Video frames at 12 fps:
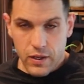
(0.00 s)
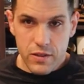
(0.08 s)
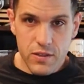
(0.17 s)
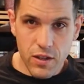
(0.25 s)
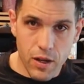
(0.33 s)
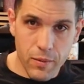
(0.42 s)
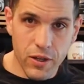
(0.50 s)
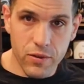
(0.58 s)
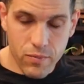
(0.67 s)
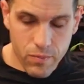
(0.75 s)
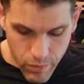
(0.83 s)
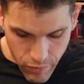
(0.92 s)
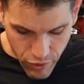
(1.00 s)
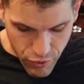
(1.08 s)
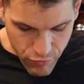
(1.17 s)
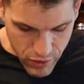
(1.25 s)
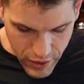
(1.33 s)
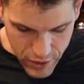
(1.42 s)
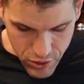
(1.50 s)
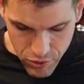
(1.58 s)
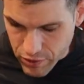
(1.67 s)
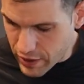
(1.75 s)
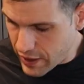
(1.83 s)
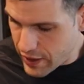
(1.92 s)
So I got about 300
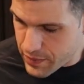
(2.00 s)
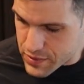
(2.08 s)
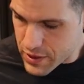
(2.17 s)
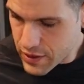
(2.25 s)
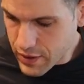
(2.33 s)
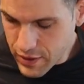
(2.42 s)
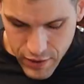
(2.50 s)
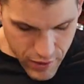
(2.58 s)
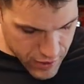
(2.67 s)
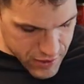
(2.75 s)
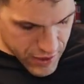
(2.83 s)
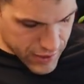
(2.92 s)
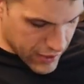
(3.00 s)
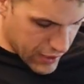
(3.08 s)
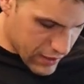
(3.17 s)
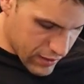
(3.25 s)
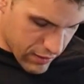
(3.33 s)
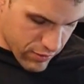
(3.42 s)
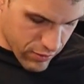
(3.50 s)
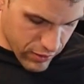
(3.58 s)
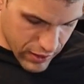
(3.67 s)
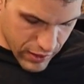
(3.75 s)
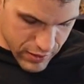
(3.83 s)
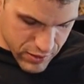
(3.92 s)
grams. I'm going to take that, throw
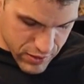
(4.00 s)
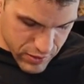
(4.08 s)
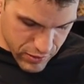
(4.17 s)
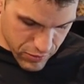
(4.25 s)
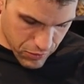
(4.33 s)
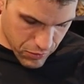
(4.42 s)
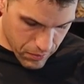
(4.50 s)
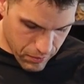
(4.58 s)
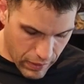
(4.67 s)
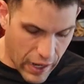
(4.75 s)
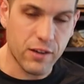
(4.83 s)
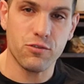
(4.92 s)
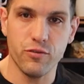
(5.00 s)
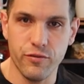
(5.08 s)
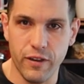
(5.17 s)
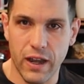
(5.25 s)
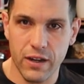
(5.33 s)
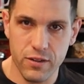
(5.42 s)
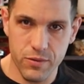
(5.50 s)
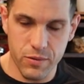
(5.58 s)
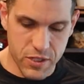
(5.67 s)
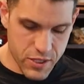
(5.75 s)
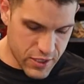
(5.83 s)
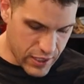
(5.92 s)
that into Macro Factor,
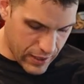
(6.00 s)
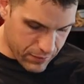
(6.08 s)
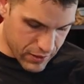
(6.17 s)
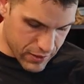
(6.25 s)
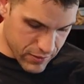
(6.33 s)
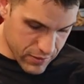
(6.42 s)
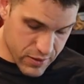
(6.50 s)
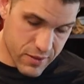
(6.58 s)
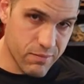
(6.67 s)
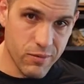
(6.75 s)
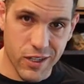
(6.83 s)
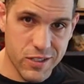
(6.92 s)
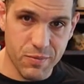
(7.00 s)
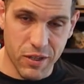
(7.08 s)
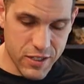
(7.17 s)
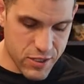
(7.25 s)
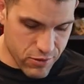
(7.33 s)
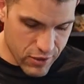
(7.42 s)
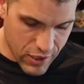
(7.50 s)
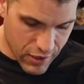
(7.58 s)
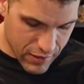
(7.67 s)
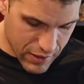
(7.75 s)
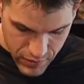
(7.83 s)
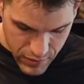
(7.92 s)
which is the app I use. Not sponsored or
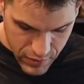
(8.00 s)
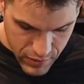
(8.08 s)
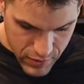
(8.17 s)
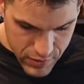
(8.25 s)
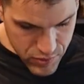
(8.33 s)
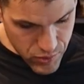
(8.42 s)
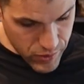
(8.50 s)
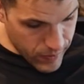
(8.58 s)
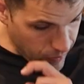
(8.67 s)
anything. So